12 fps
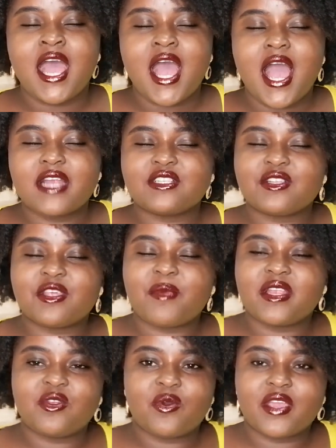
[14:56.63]
I told them I
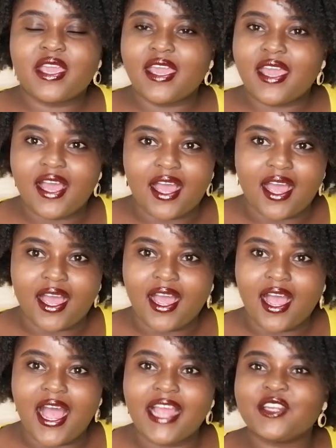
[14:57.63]
don't care.
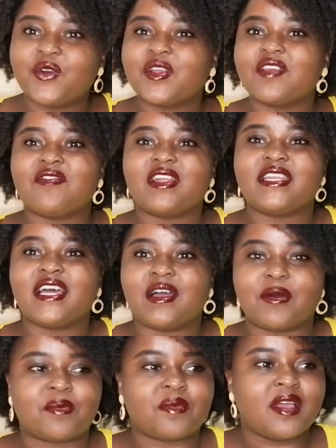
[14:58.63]
I don't give a damn.